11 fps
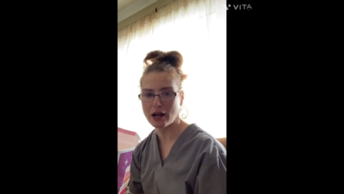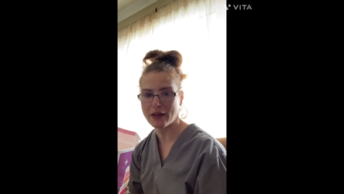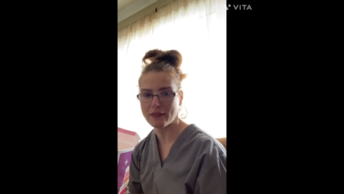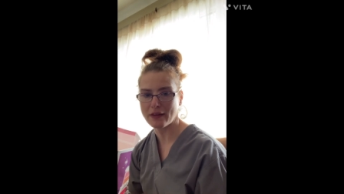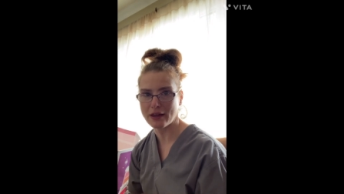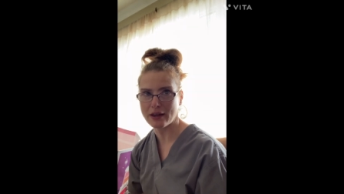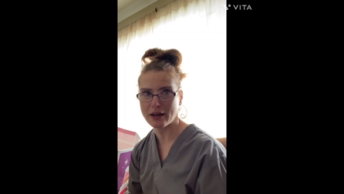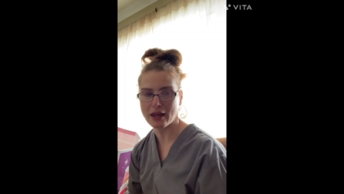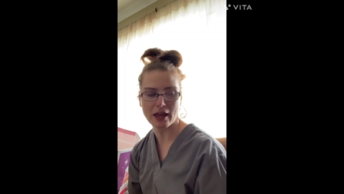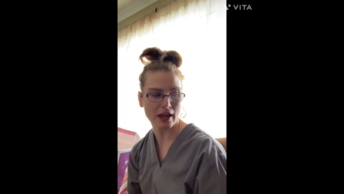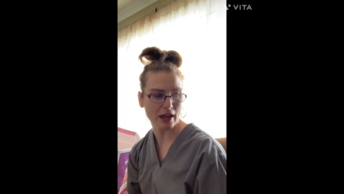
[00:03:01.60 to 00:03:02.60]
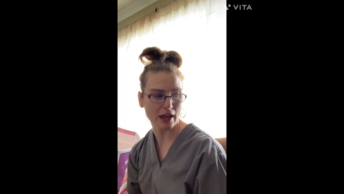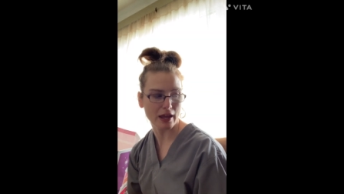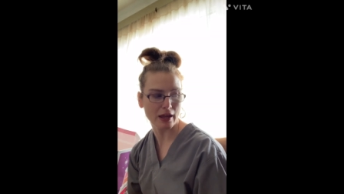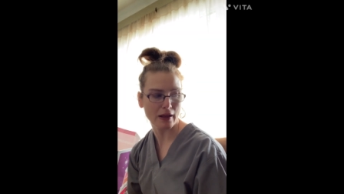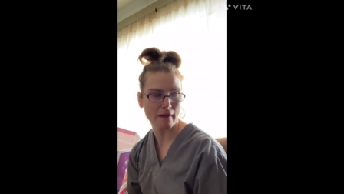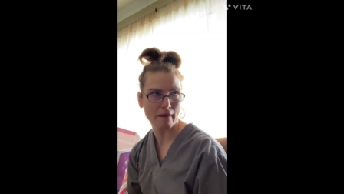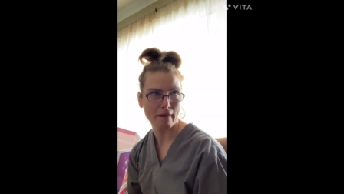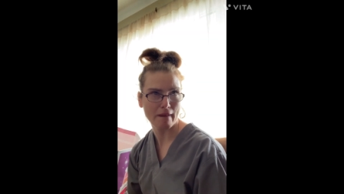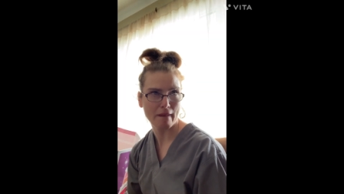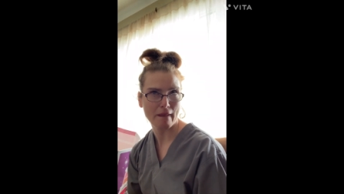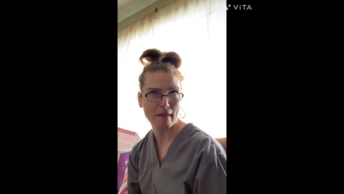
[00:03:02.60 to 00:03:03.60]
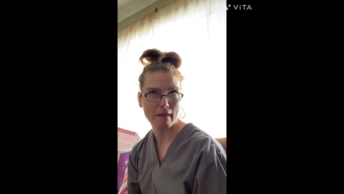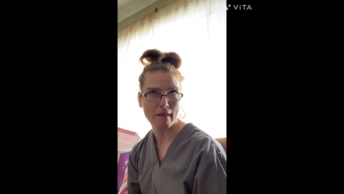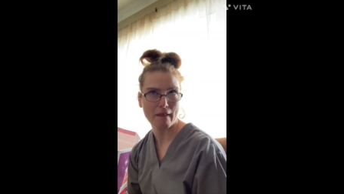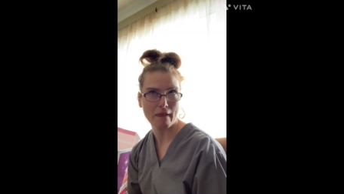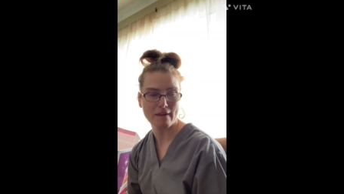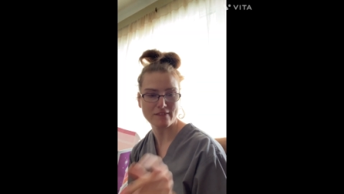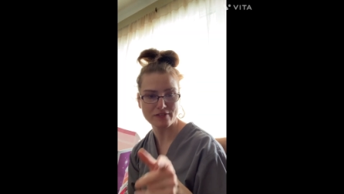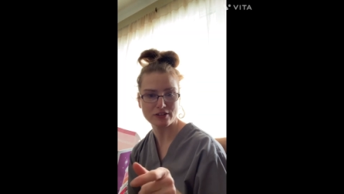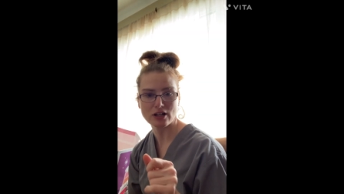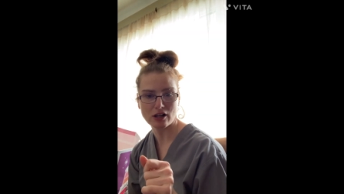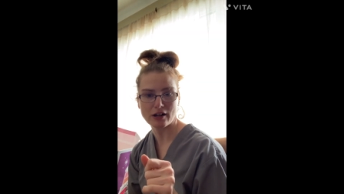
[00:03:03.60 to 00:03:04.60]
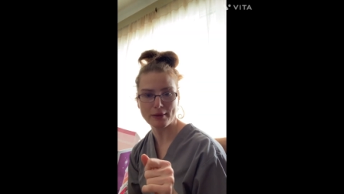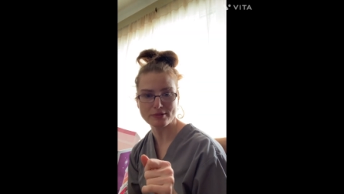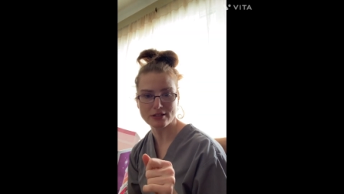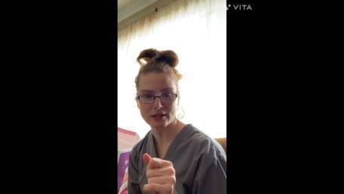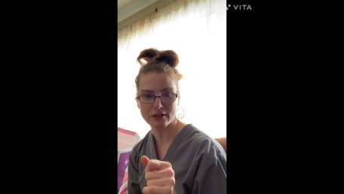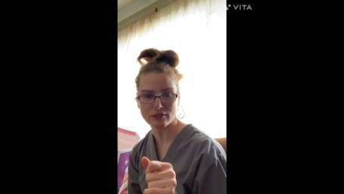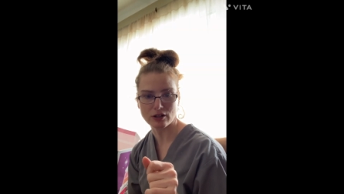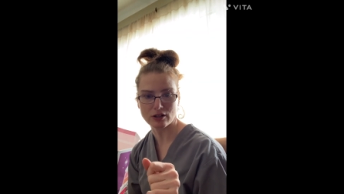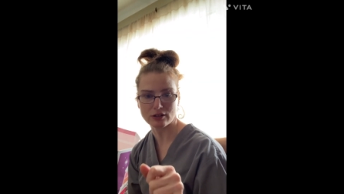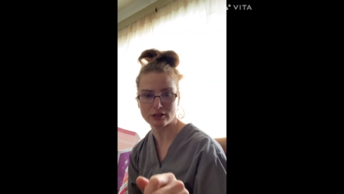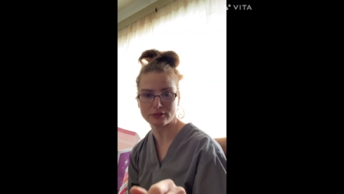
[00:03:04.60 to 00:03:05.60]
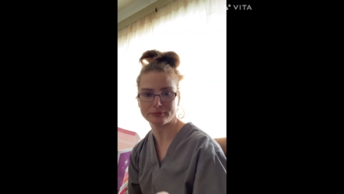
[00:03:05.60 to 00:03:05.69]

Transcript: And then a $50 Amazon gift card.